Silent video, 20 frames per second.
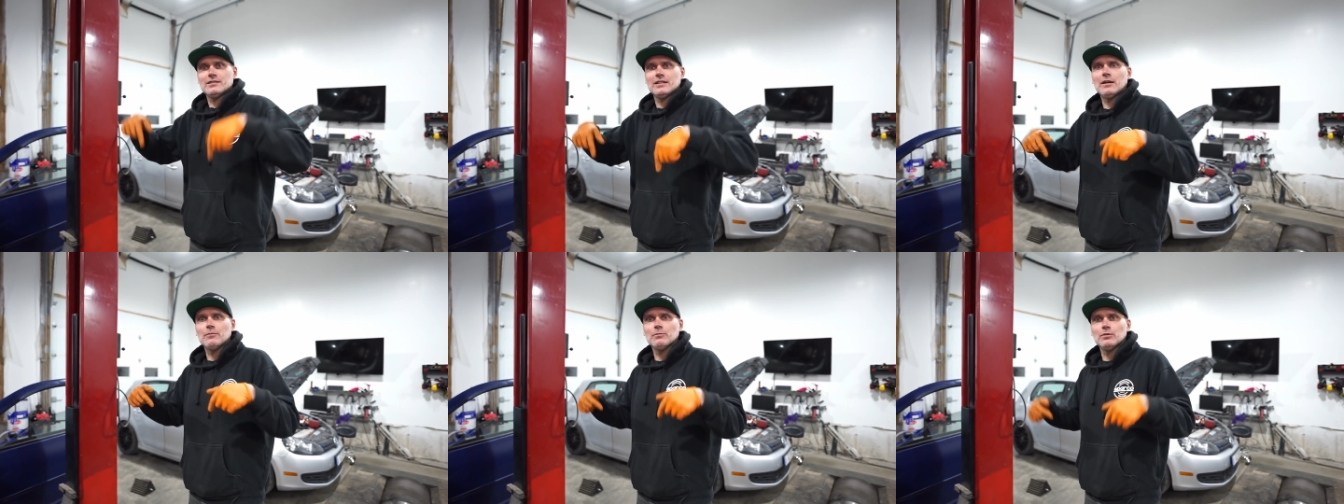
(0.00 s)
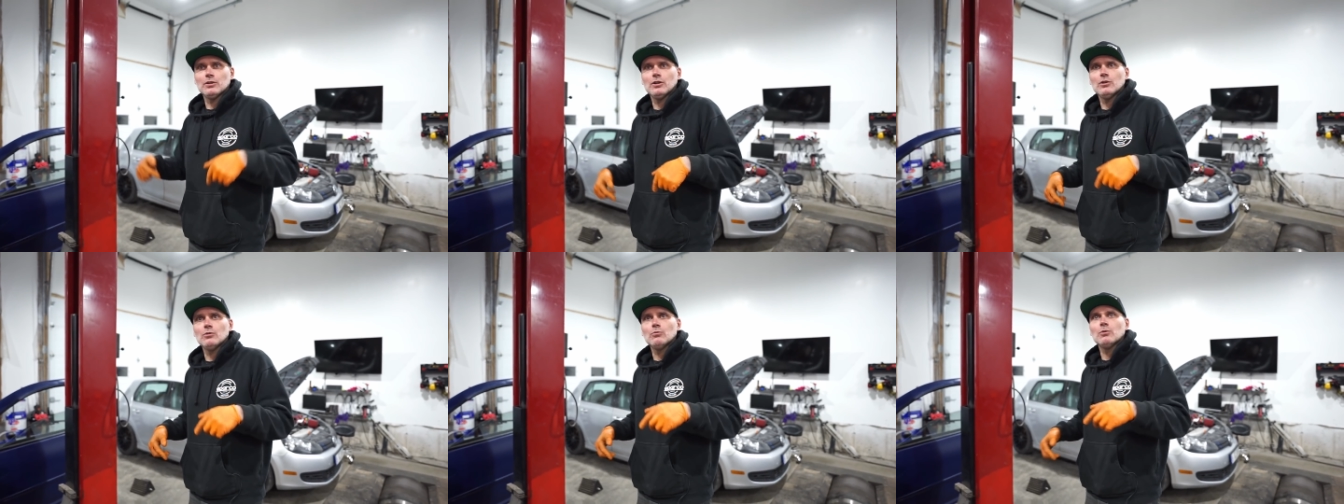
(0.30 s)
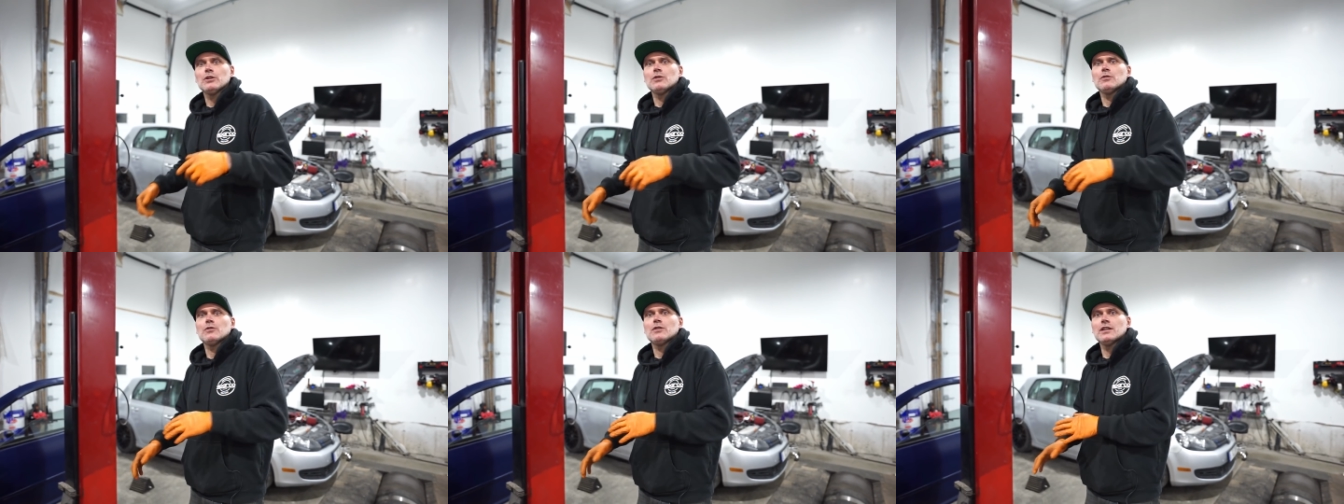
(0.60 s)
down below
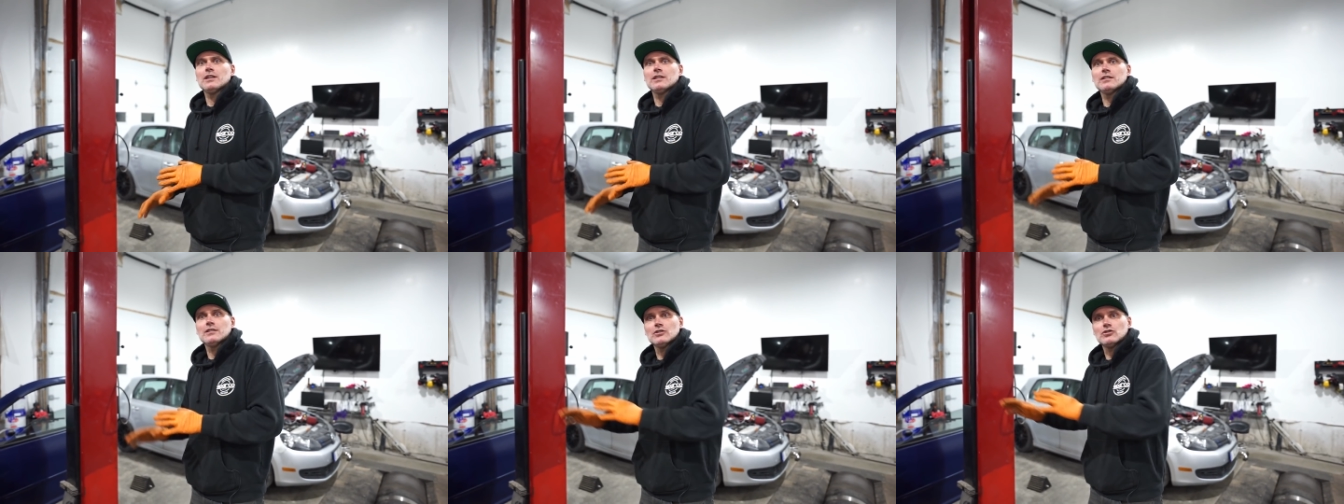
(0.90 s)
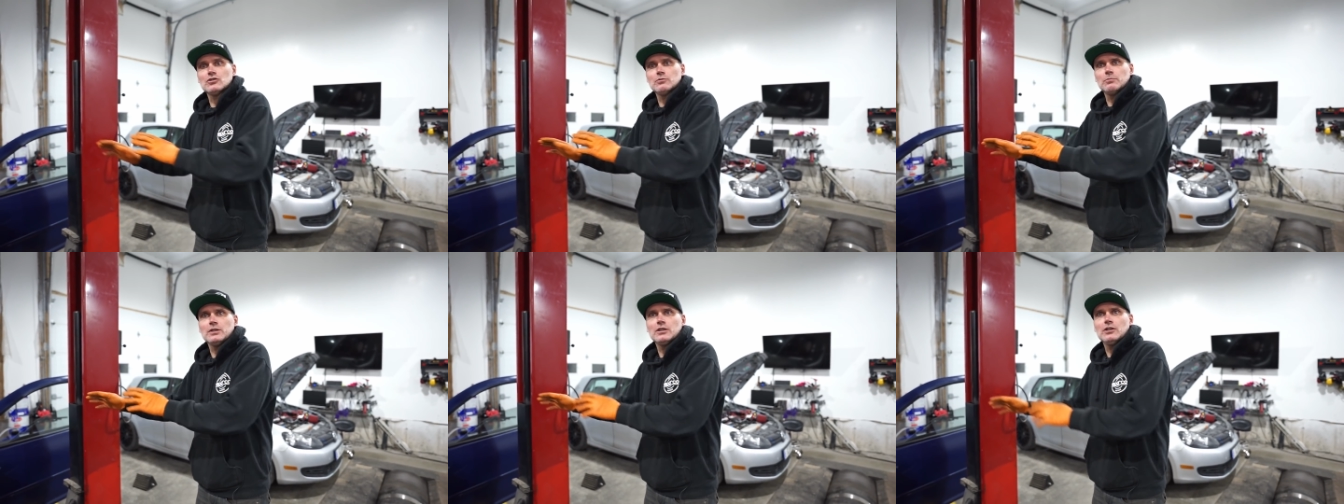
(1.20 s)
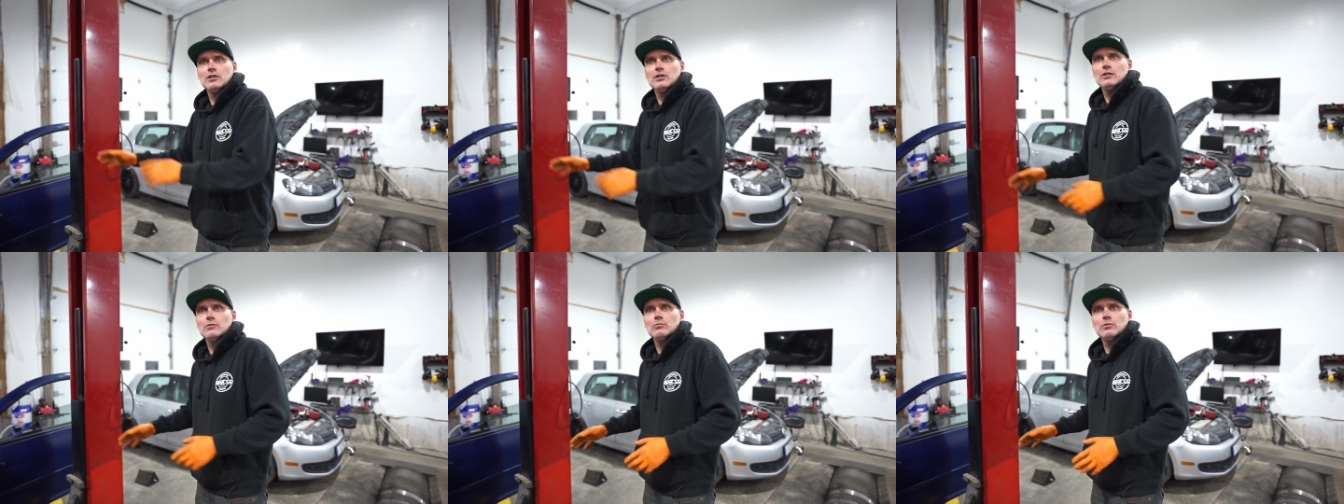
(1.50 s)
what you think this should be
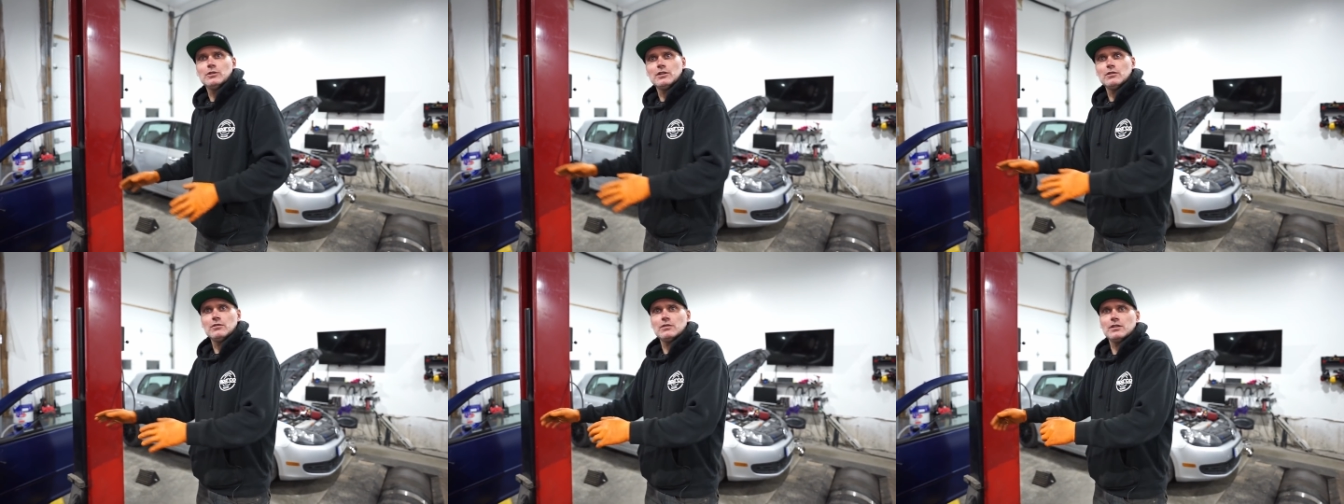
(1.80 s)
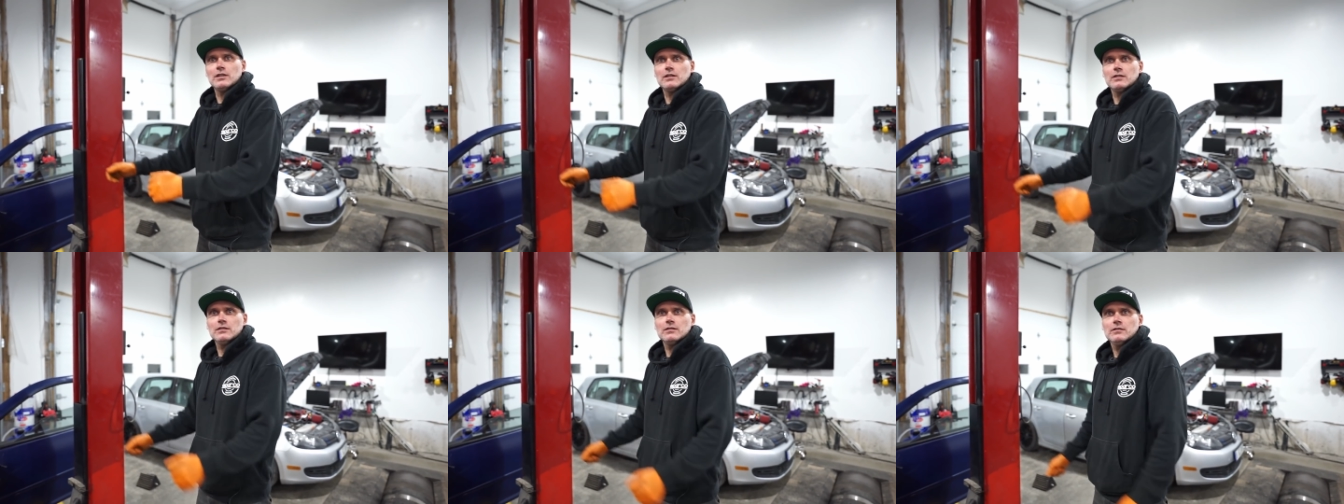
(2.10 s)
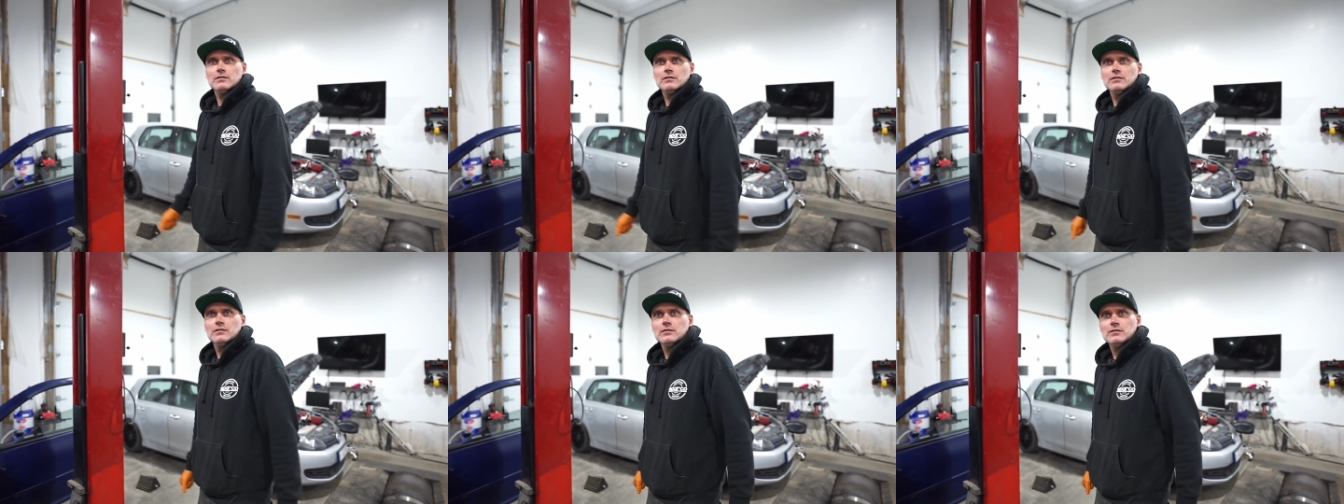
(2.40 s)
called. What do you think,
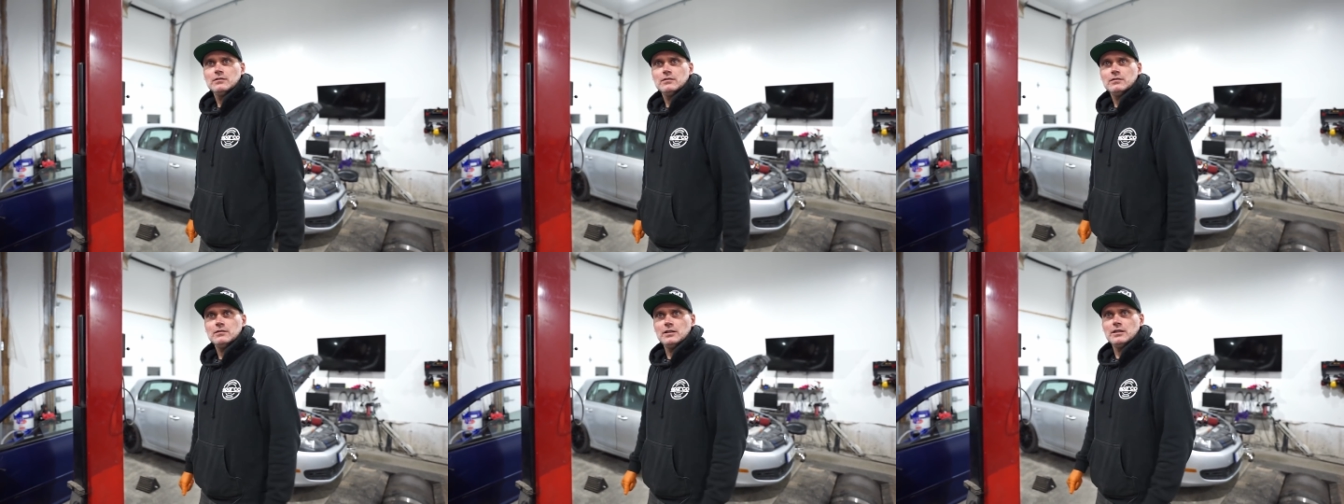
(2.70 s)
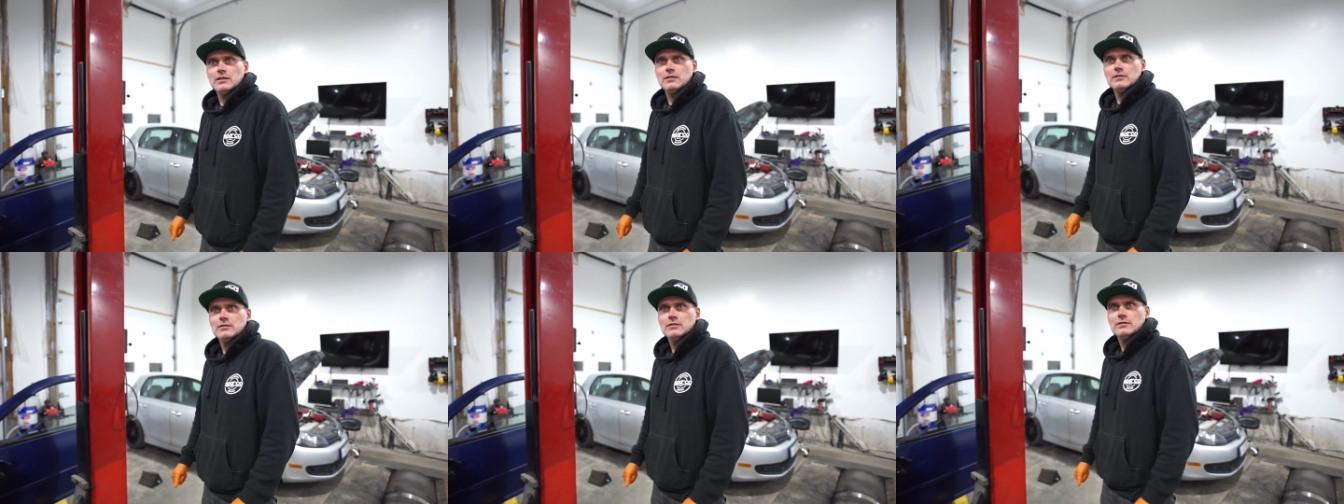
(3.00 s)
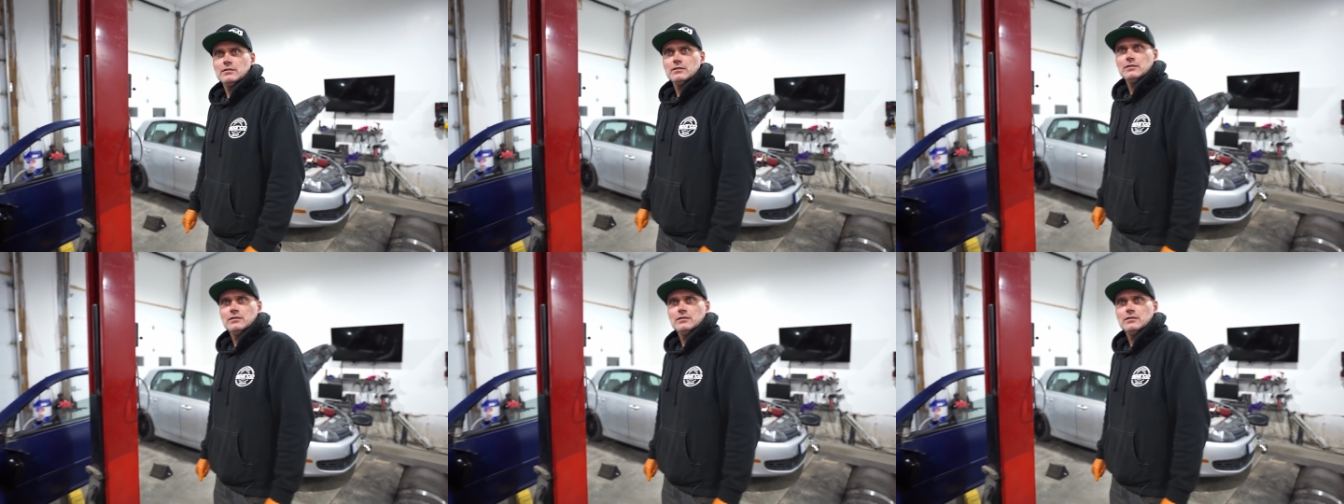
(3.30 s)
Clayton?